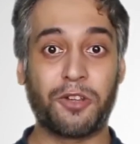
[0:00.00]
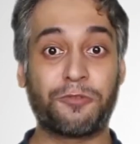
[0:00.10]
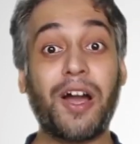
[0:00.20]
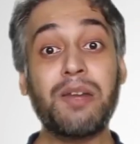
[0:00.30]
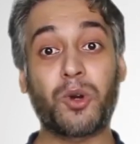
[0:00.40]
You'll
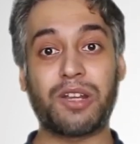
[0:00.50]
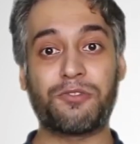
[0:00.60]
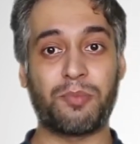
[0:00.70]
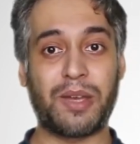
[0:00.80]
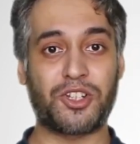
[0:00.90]
find more
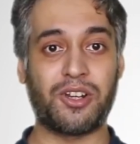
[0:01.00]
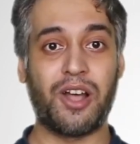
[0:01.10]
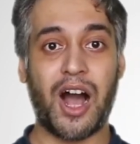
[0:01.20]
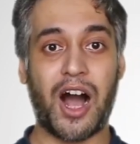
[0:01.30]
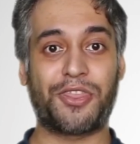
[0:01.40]
information
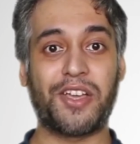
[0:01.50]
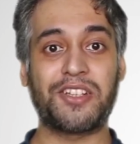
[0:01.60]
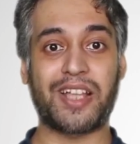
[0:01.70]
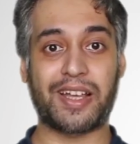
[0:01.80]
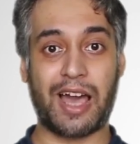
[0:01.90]
on
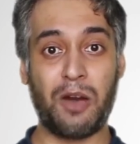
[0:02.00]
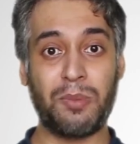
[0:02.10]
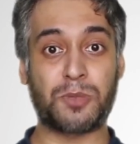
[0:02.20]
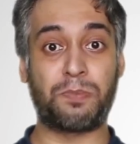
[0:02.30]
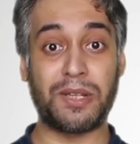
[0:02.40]
things like how
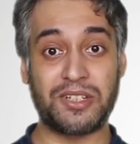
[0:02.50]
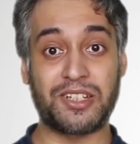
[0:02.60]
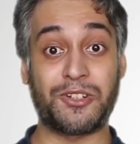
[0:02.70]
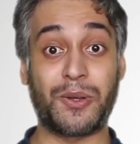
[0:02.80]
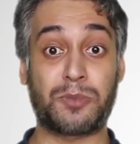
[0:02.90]
much
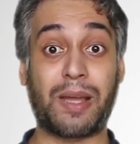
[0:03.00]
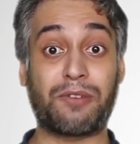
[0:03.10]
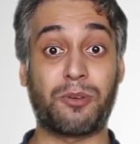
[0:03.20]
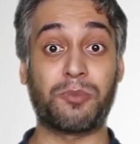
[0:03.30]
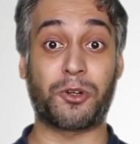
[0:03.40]
business to
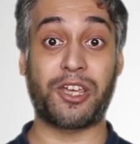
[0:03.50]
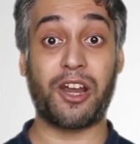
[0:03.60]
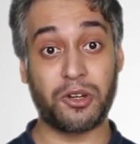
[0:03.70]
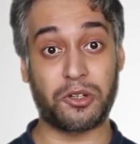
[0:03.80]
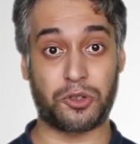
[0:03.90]
expect from your
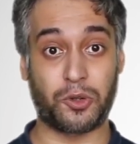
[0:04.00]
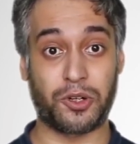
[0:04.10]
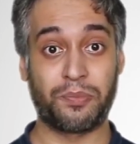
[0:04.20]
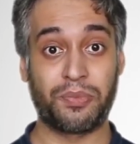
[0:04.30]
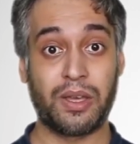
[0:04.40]
carrier store,